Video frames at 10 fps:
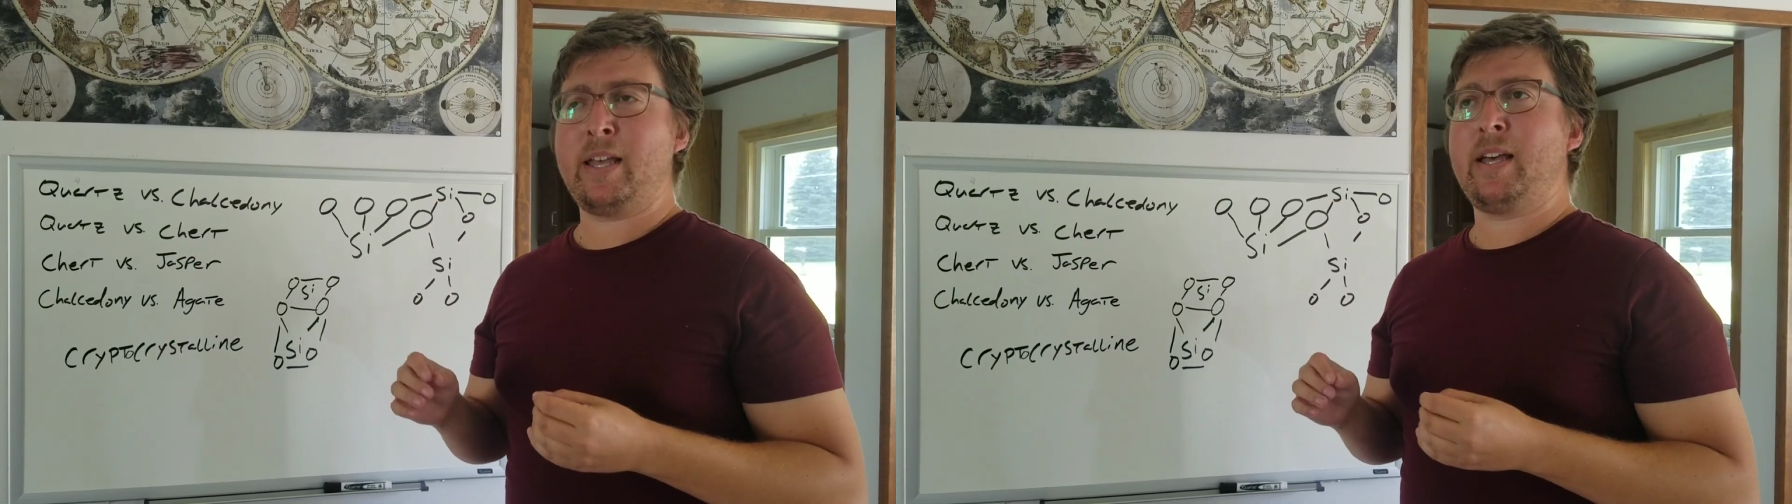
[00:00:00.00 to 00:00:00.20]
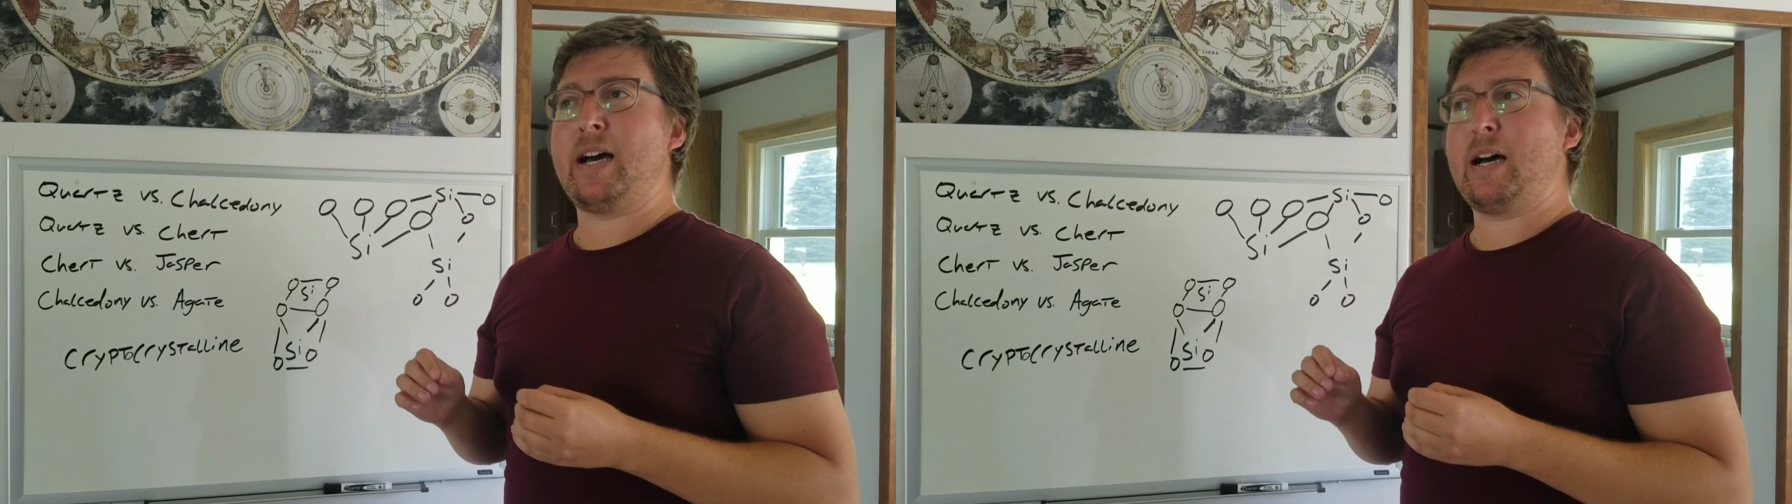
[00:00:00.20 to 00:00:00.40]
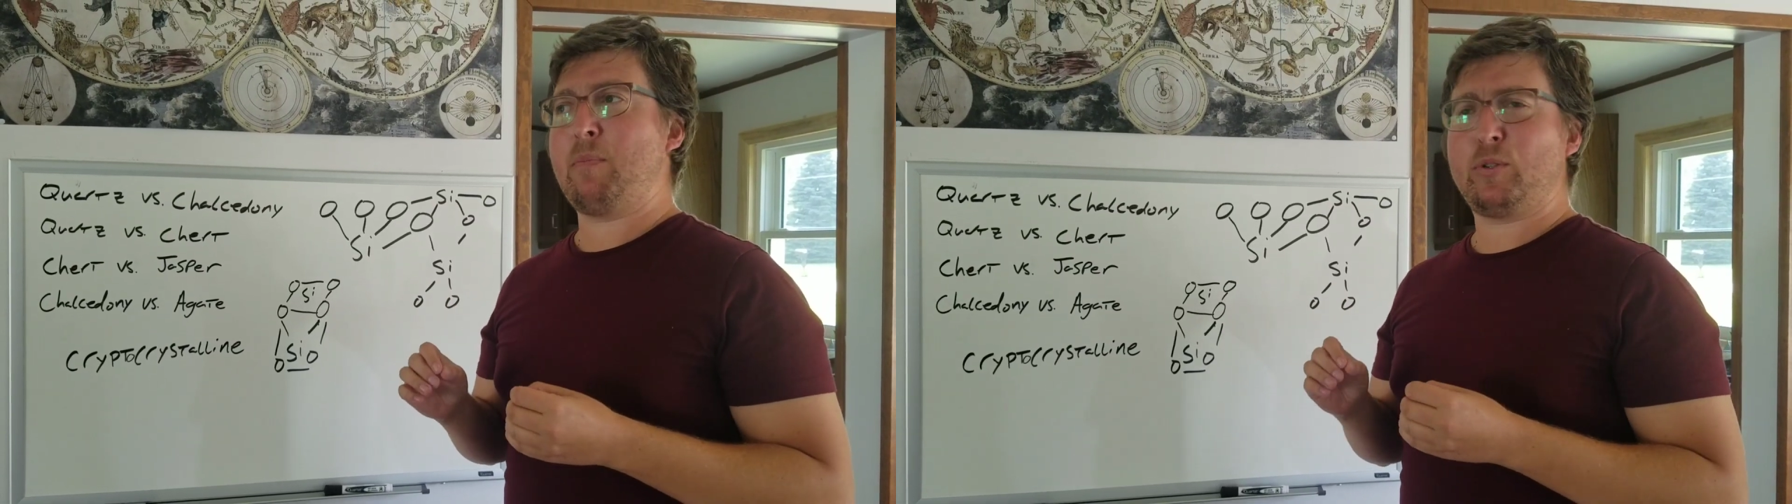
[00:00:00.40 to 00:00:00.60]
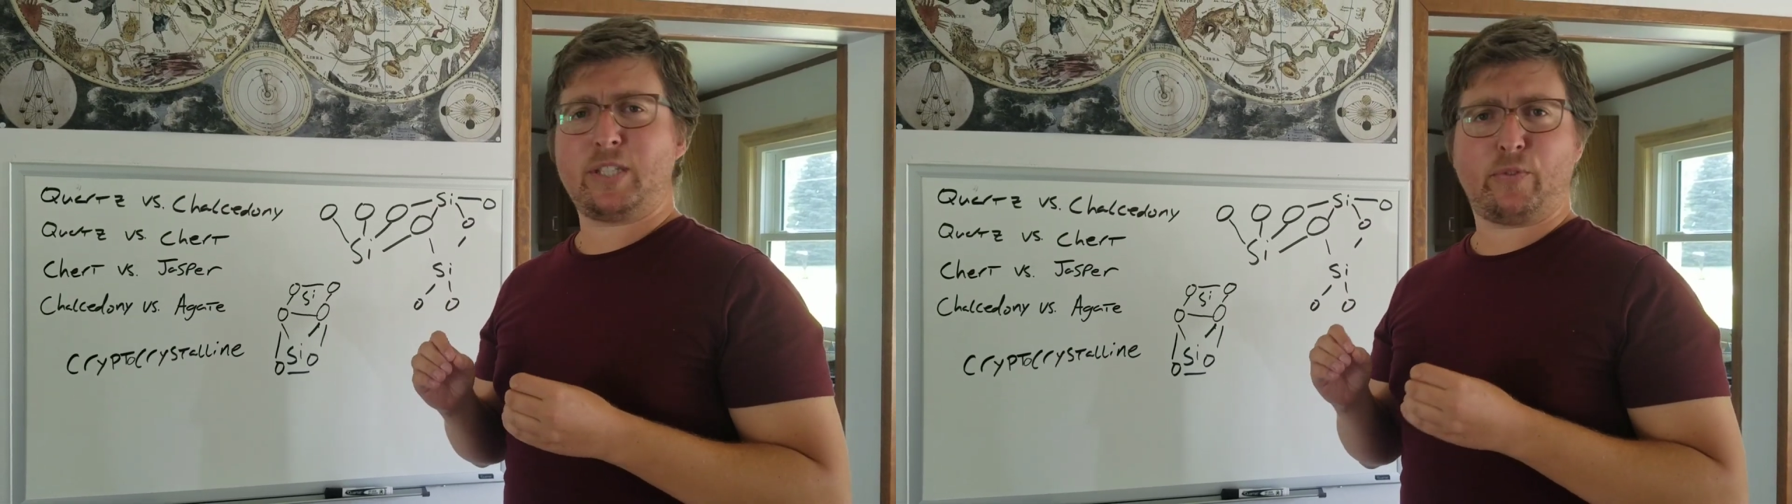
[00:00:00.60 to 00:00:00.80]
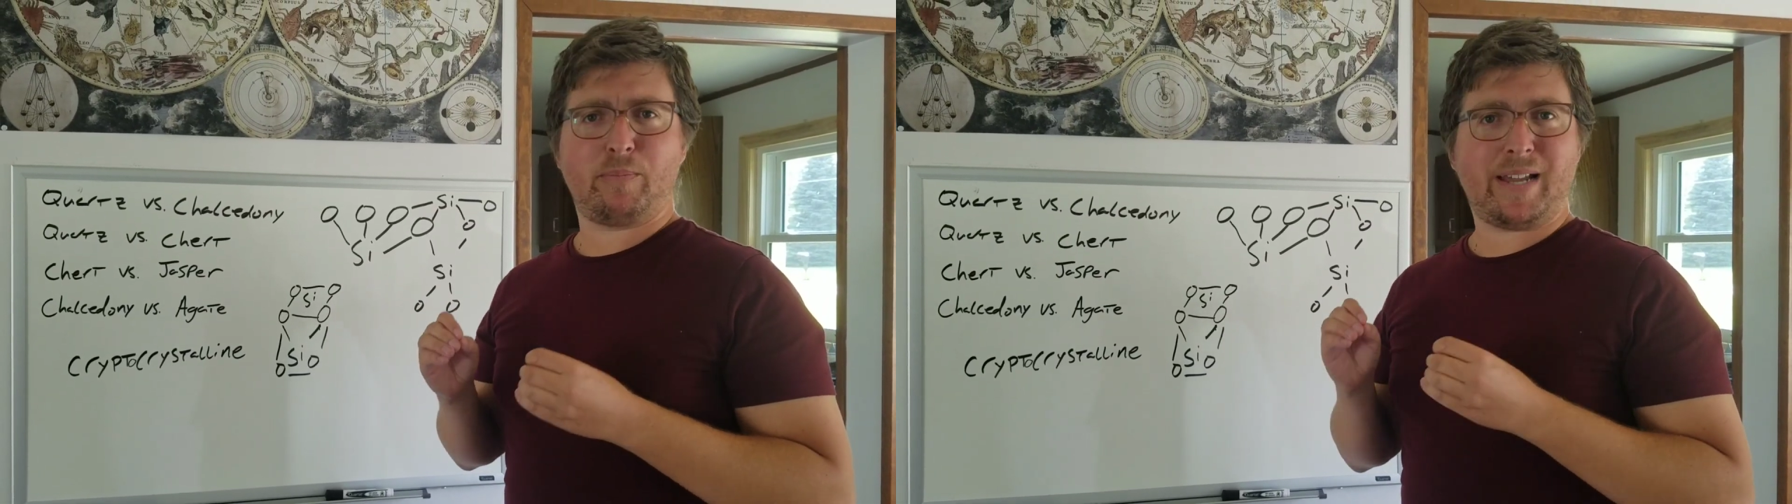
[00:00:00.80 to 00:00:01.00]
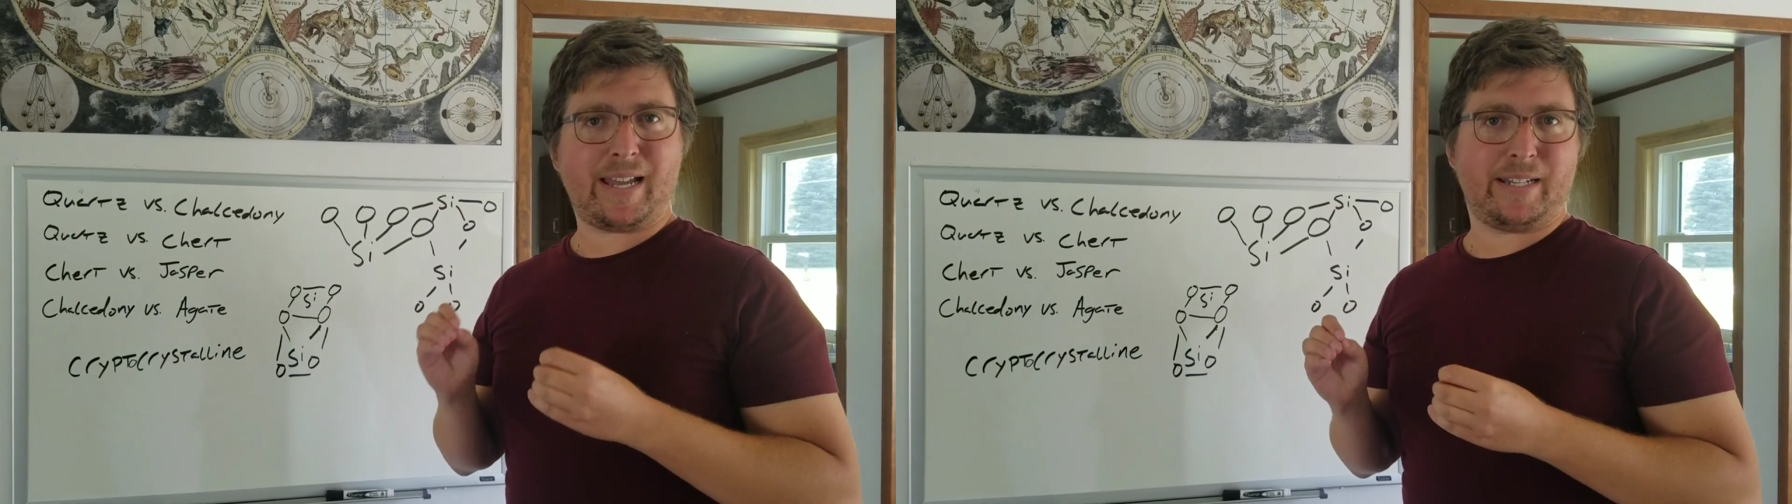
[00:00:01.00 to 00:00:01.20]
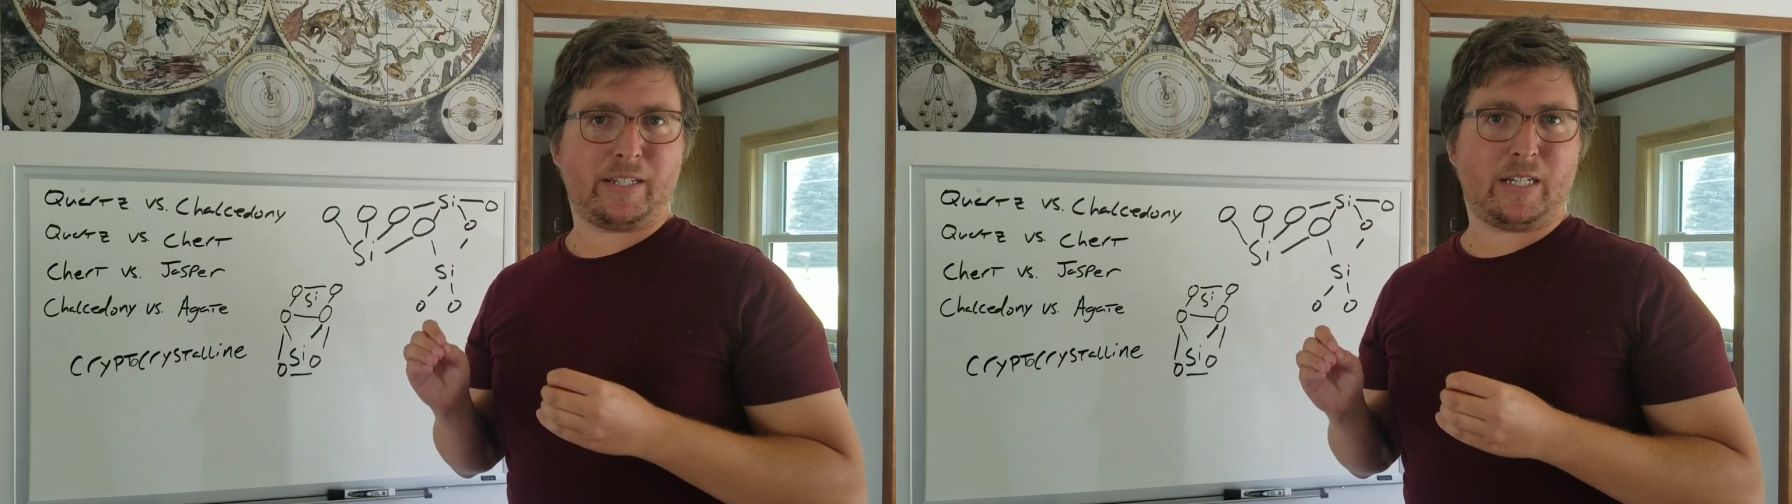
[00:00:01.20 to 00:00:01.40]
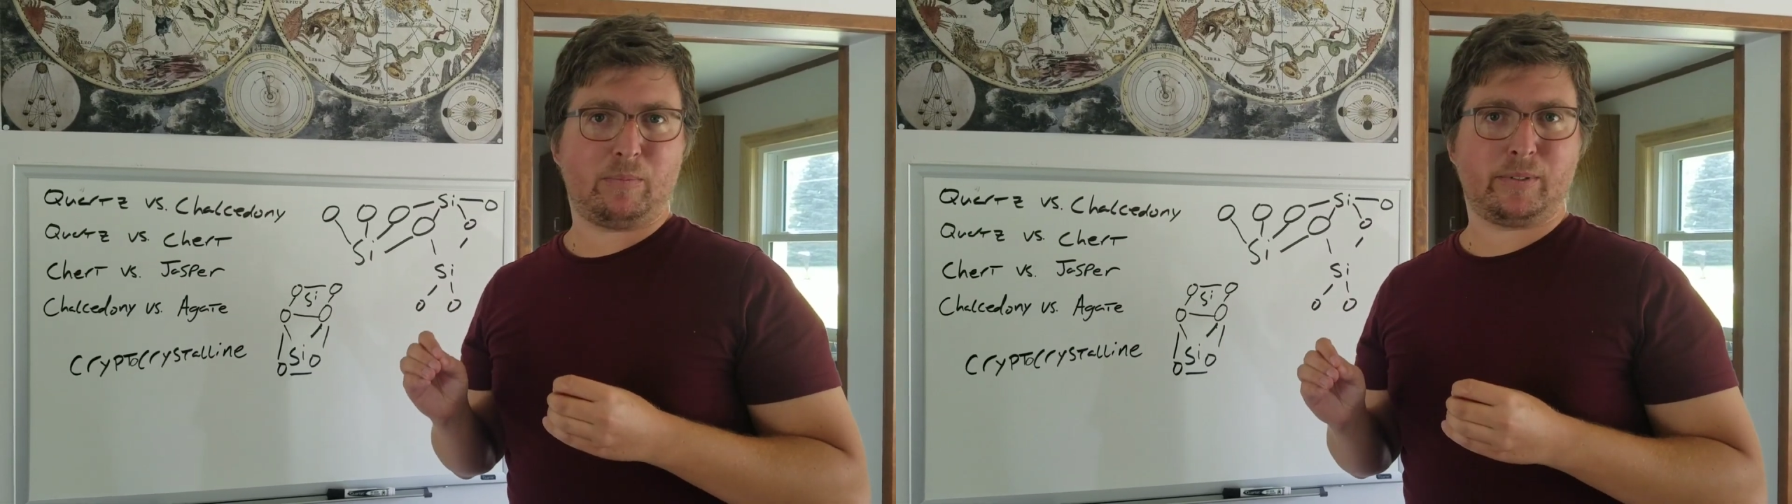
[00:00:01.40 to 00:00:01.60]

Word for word: uh, mostly from diatoms,